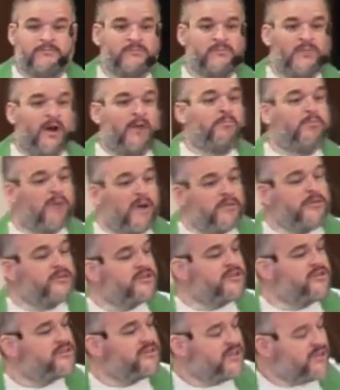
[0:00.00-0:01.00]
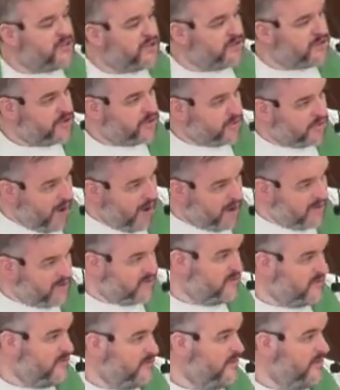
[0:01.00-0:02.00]
are brothers and sisters in
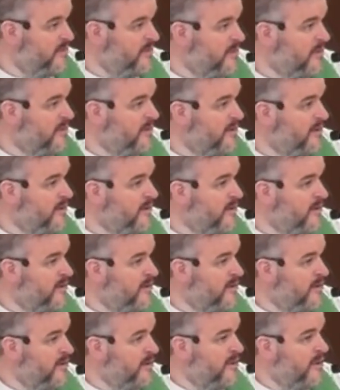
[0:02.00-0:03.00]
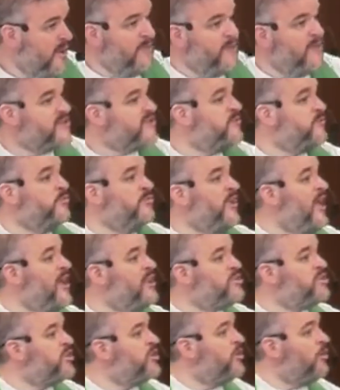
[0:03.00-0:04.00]
Christ. And this
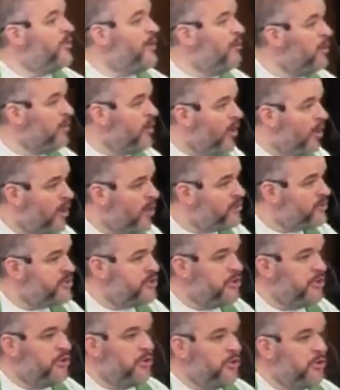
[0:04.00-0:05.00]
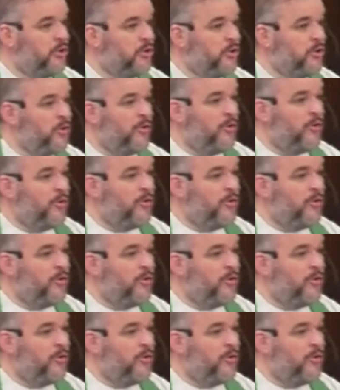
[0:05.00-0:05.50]
nation that we belong to is a